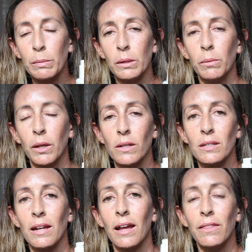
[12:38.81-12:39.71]
me because
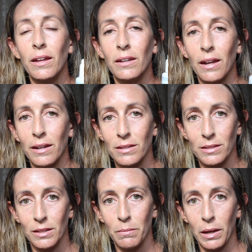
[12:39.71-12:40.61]
it had that
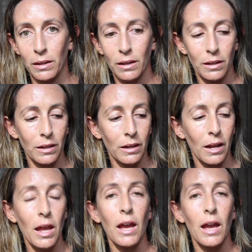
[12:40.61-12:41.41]
niacinamide in it,